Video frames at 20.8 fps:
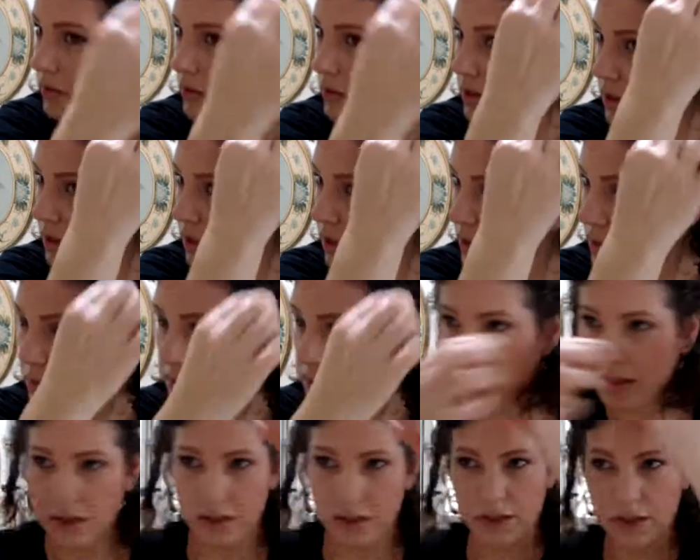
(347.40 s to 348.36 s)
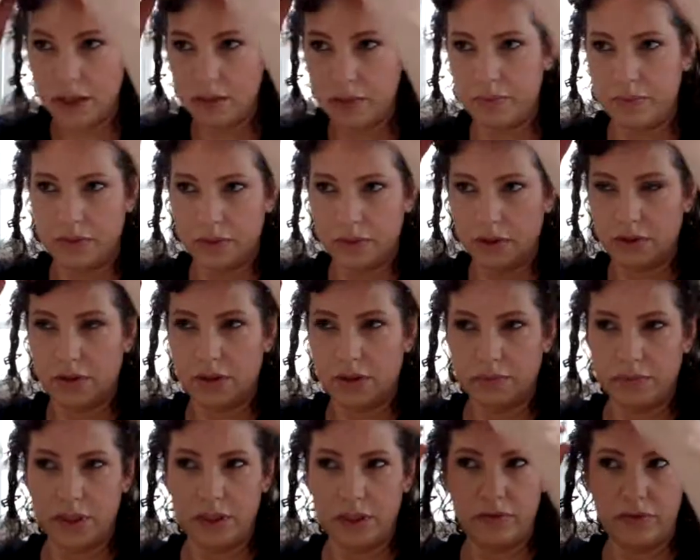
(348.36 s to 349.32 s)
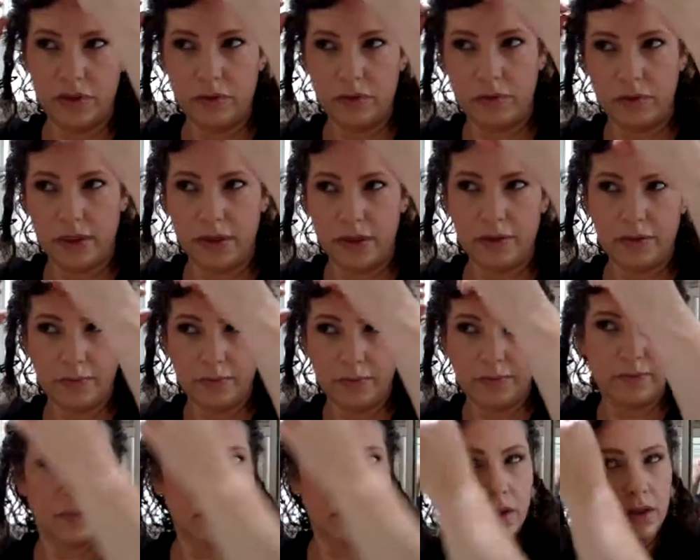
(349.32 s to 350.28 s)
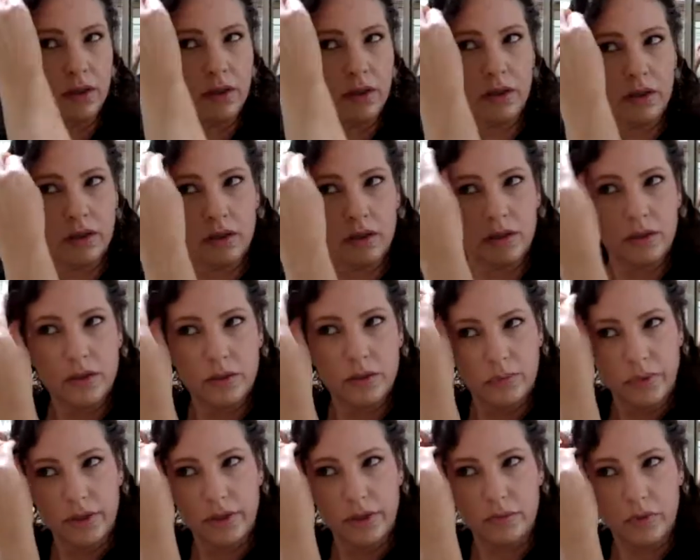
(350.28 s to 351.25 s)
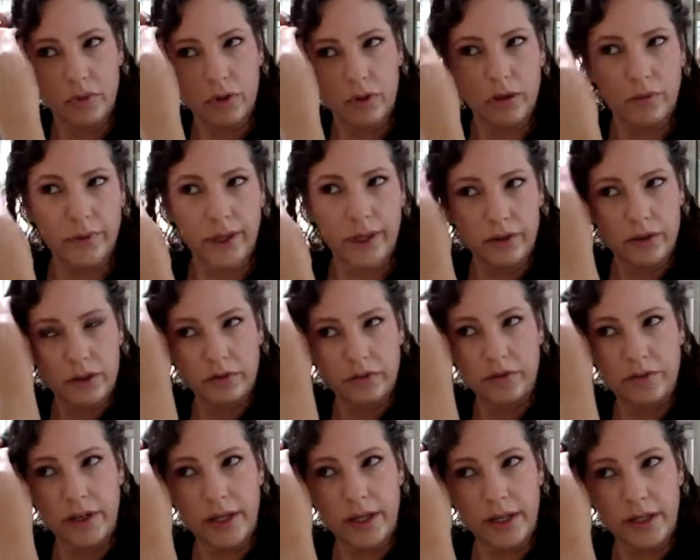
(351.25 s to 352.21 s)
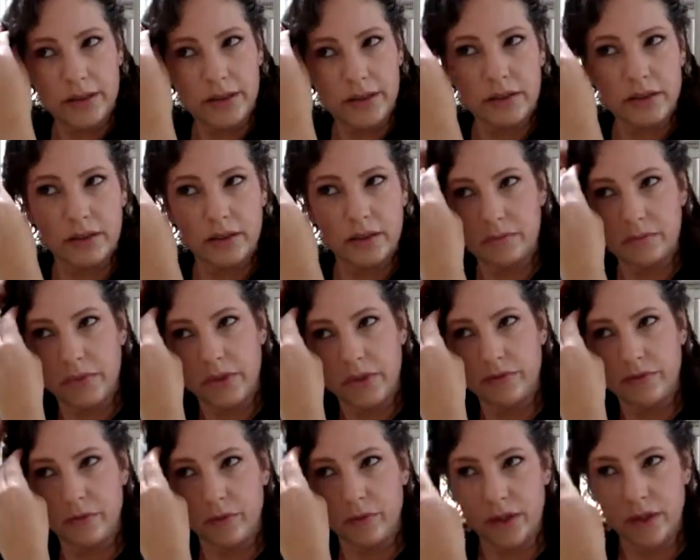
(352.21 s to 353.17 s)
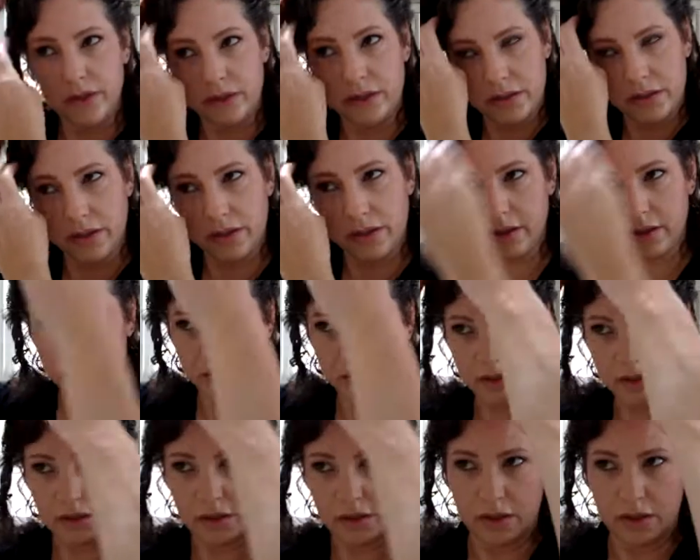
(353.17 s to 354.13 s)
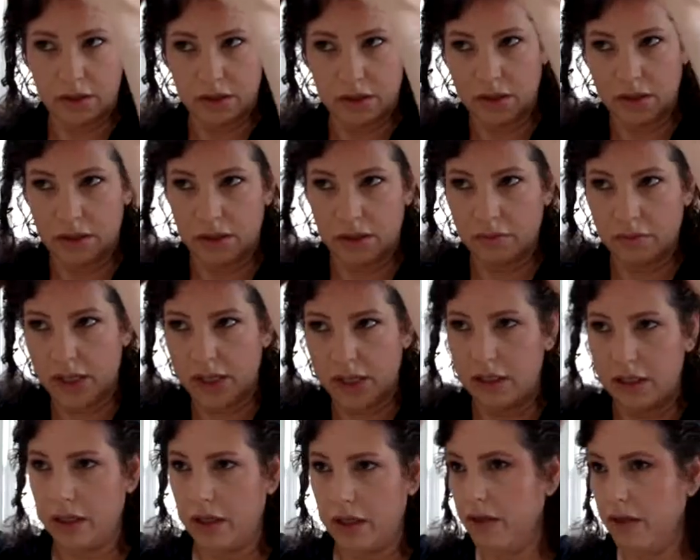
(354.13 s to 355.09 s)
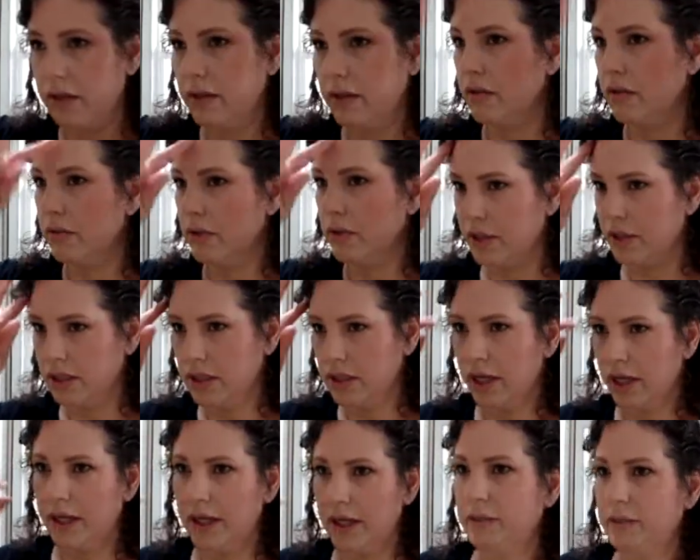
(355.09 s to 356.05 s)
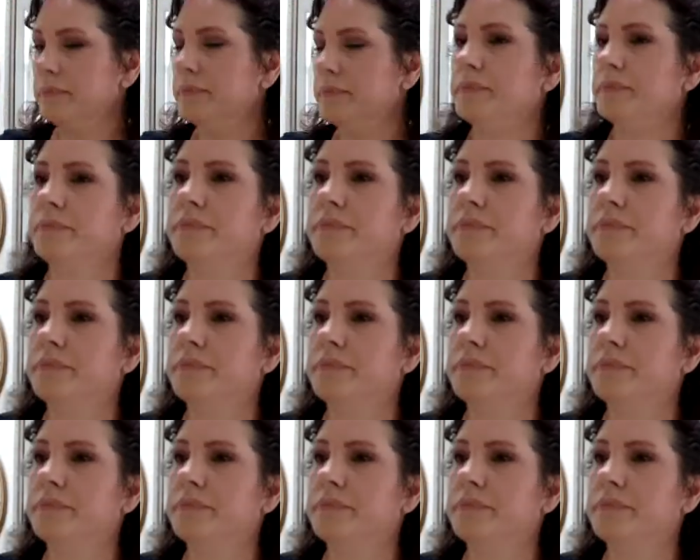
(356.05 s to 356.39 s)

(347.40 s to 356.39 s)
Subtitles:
loosen these pieces up a little bit if you want to bring them more around your face before you start making everything really tight.